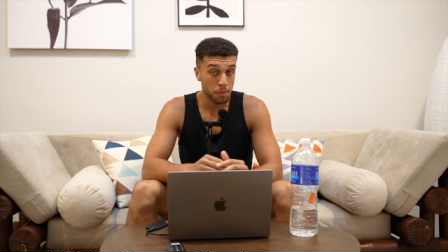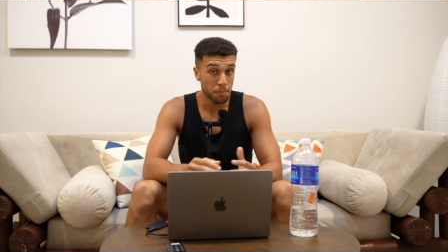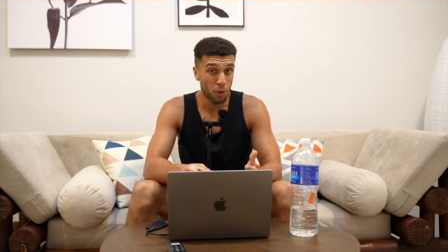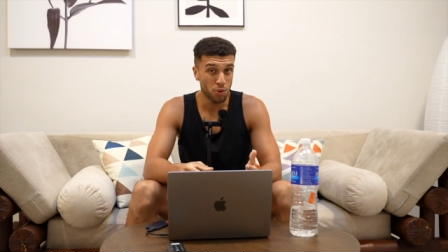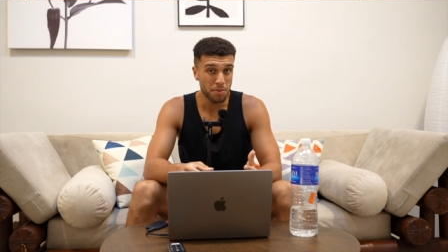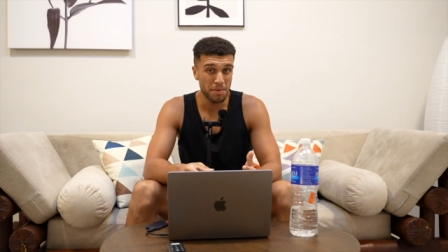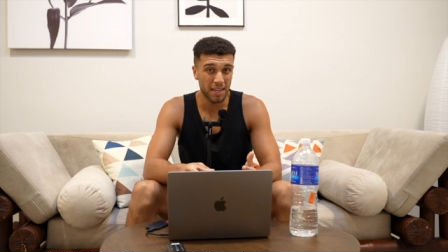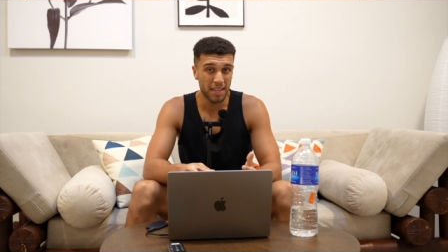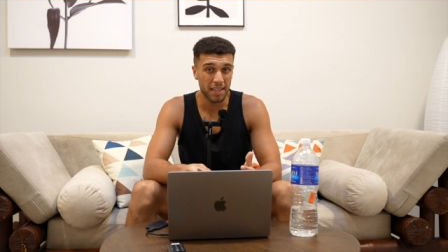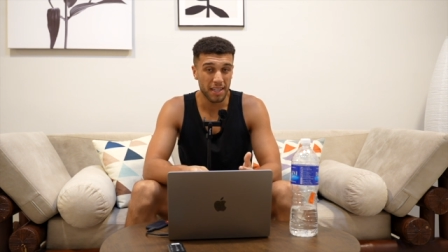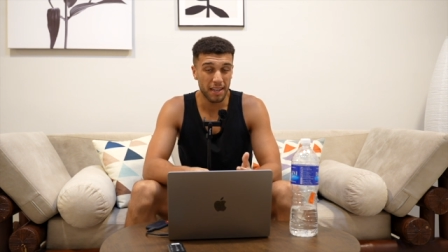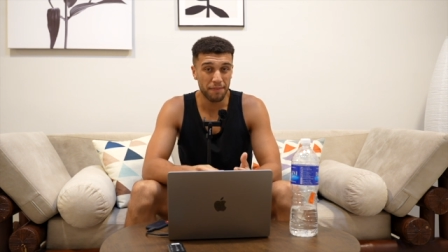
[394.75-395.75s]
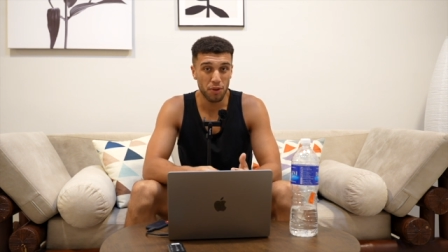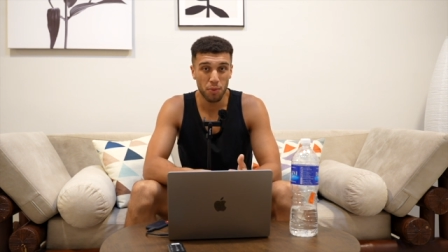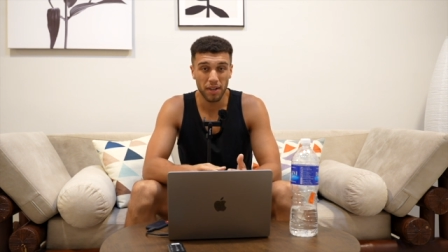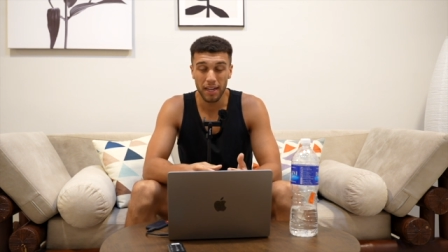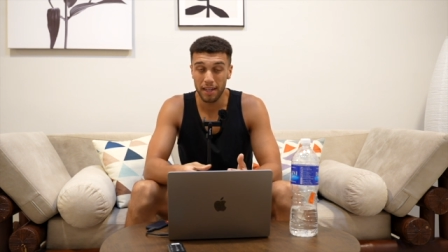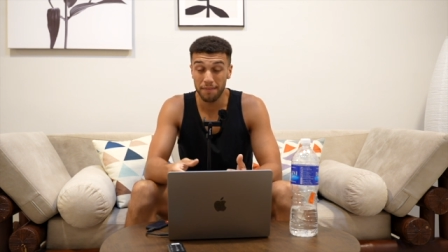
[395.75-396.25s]
But ultimately, if you
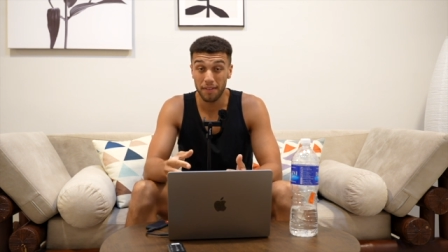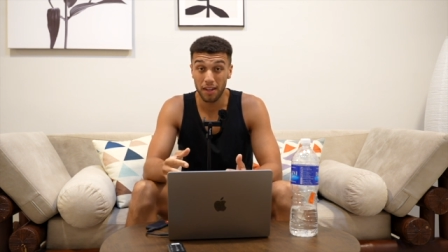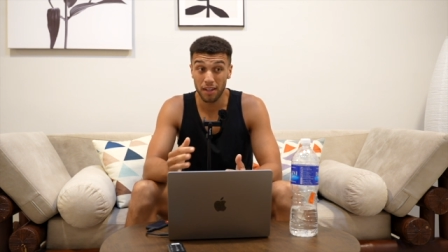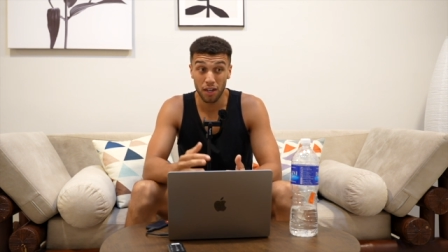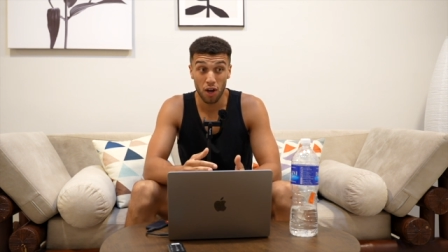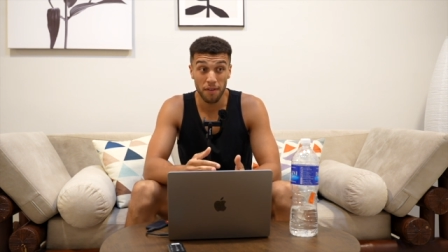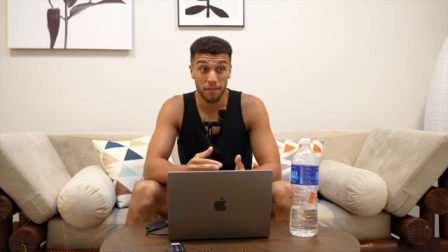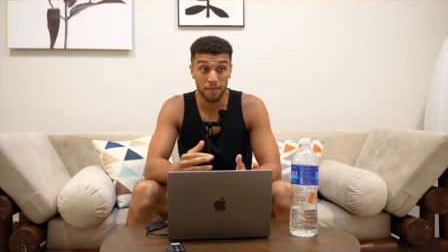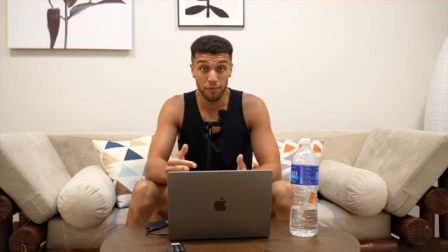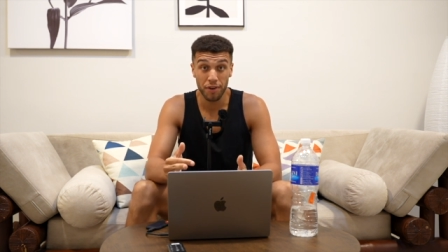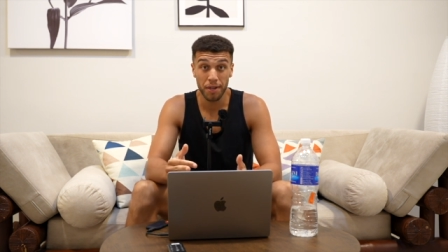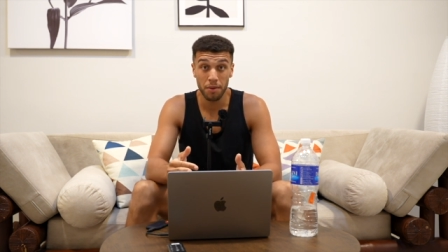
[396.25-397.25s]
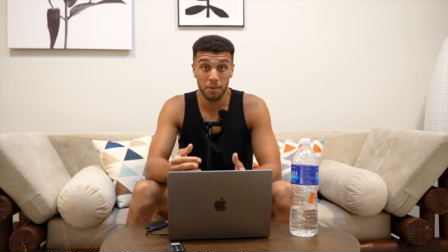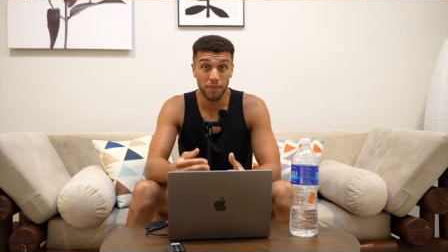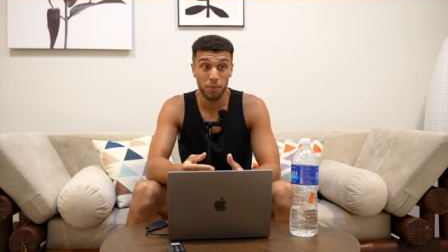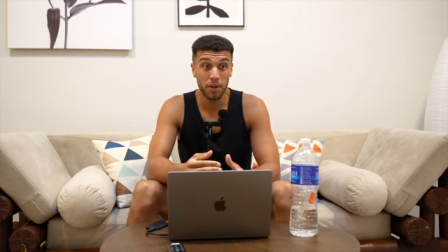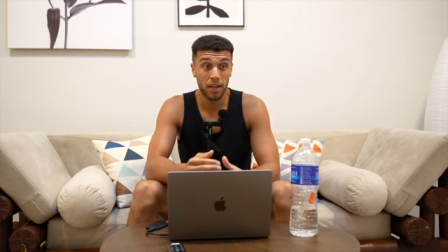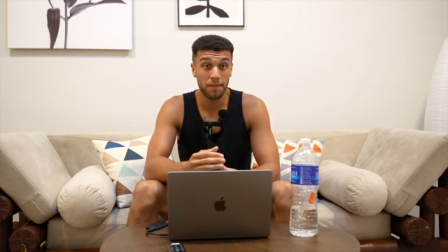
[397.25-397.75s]
want to live the life of freedom, if
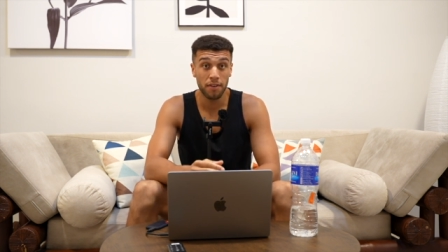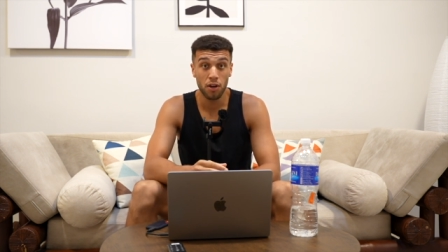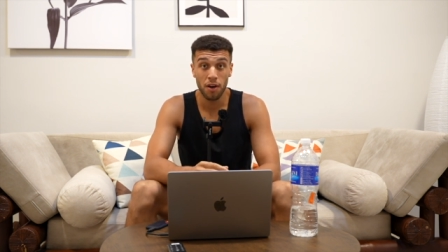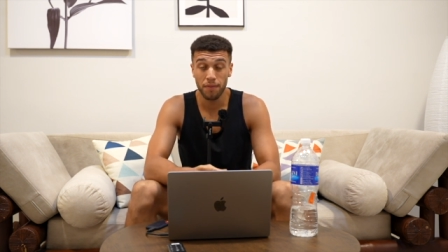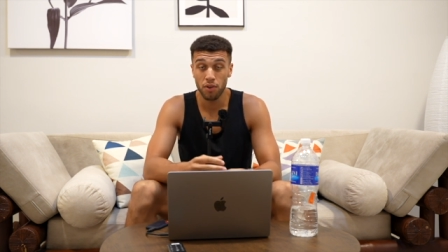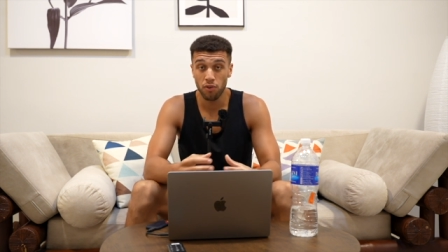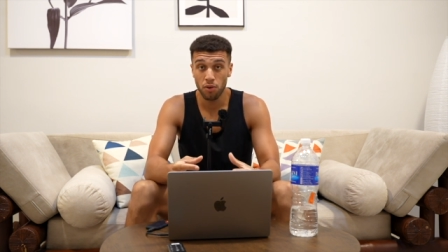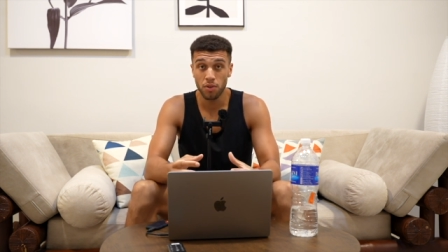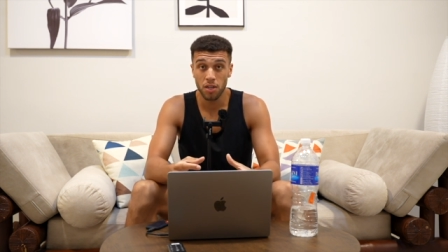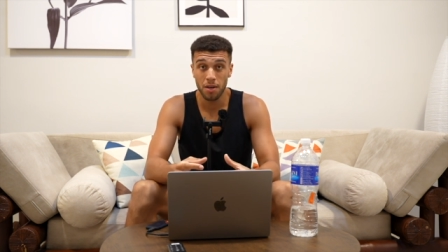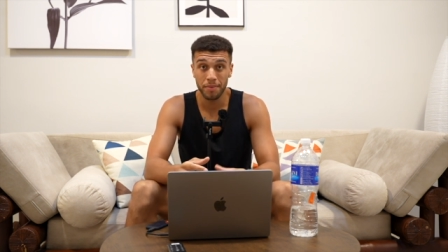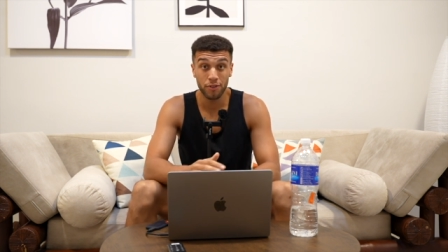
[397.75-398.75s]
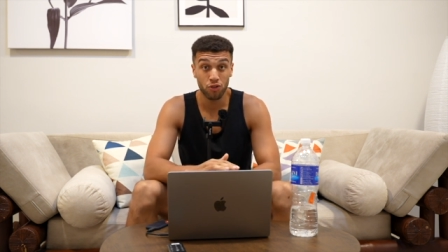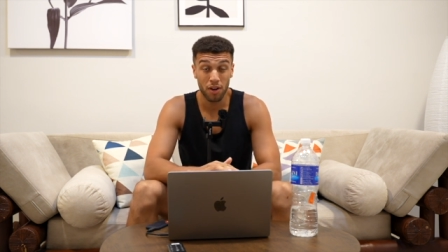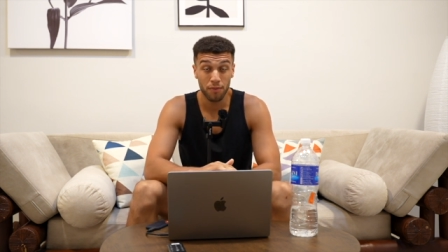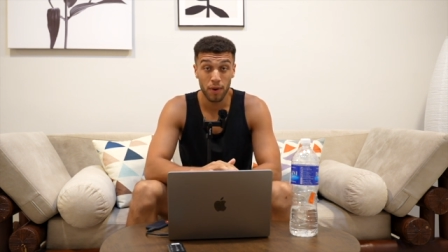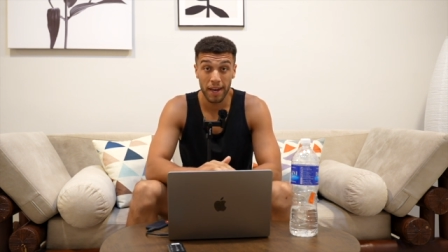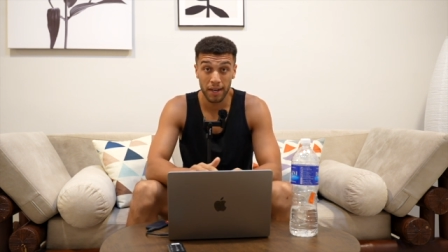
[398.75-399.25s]
you want to live a life on your own terms and
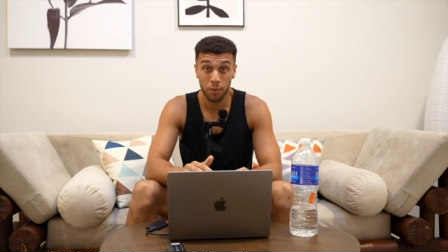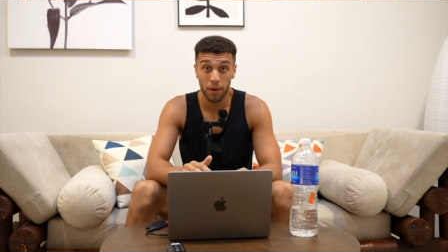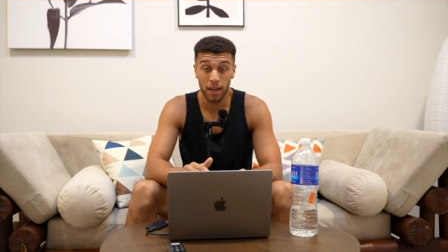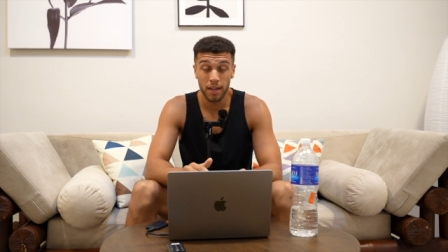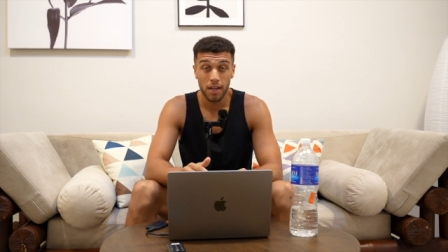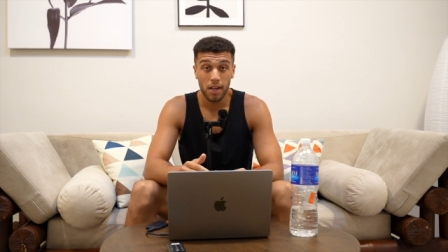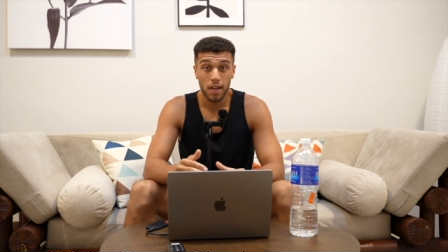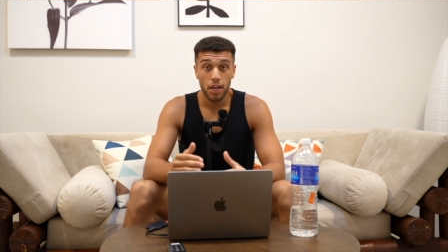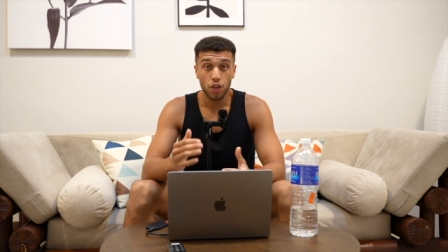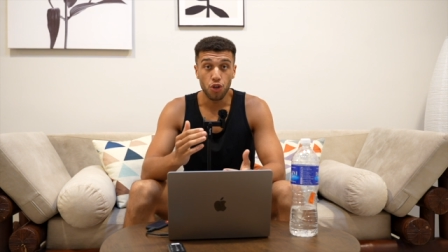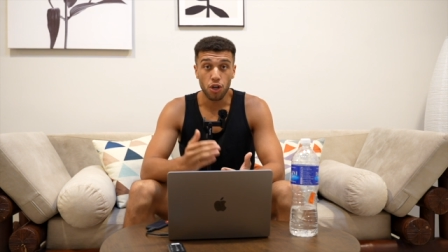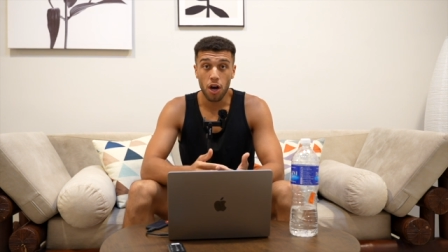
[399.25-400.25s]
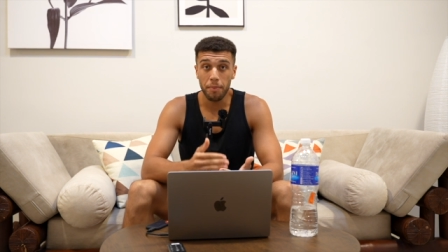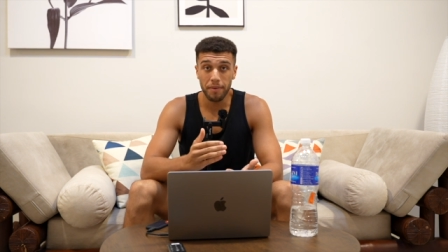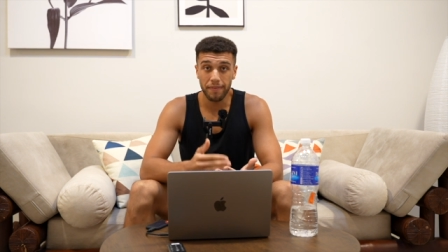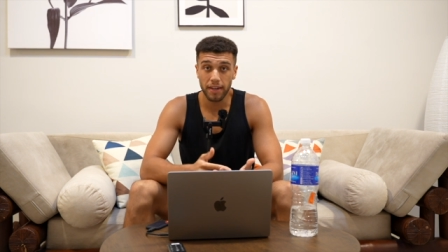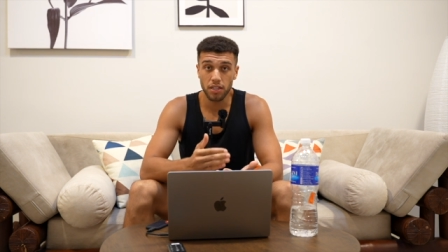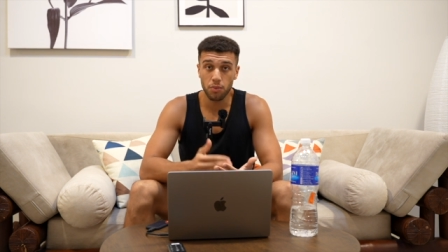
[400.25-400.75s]
travel anywhere, you can't be
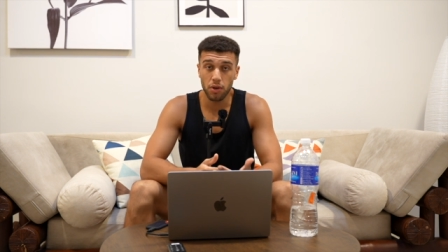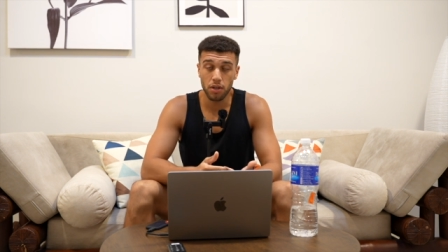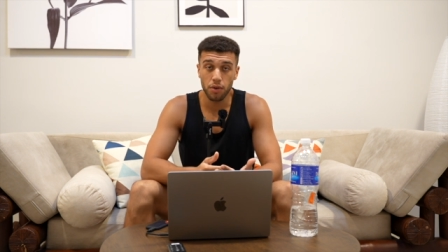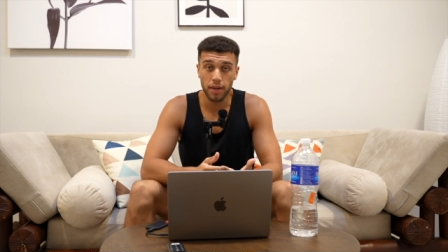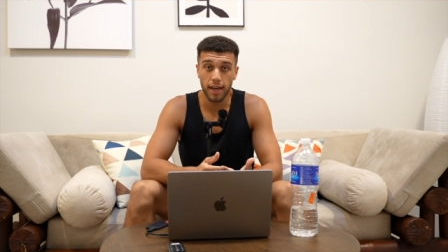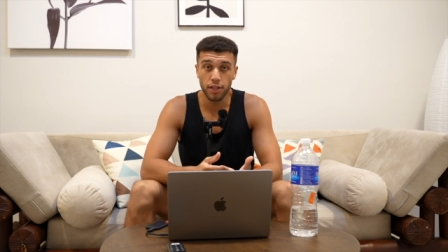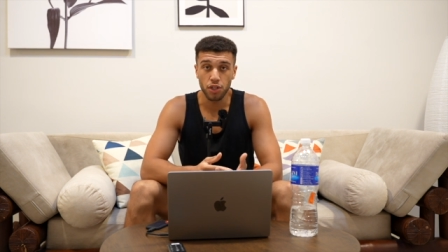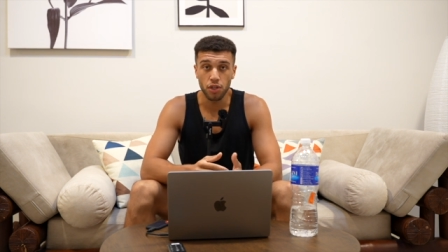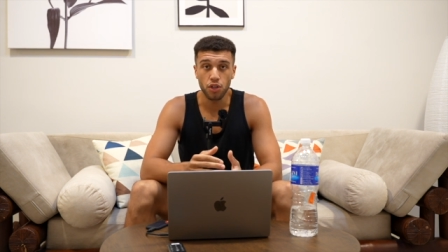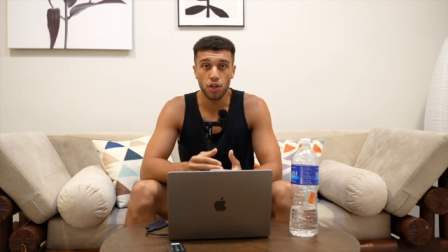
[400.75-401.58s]
fixed to one location.